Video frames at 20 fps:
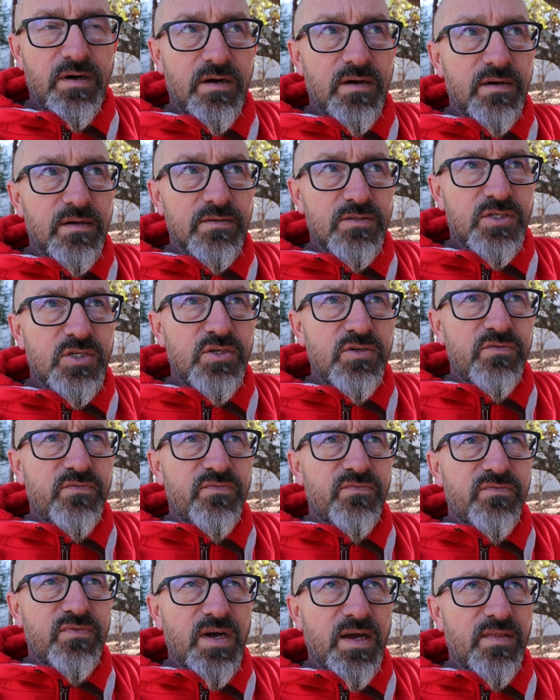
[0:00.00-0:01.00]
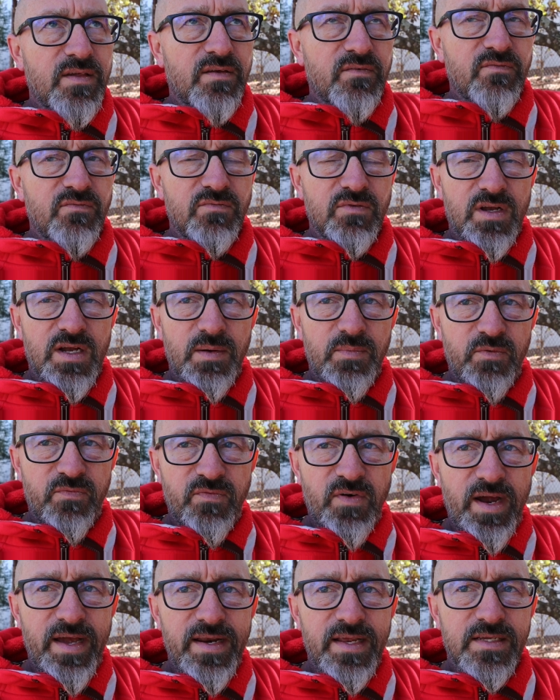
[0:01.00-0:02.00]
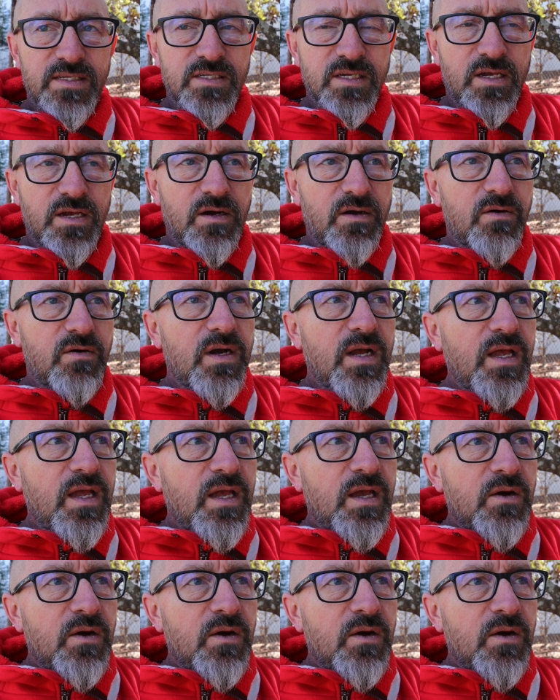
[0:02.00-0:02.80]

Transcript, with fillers: I think a couple Fridays ago,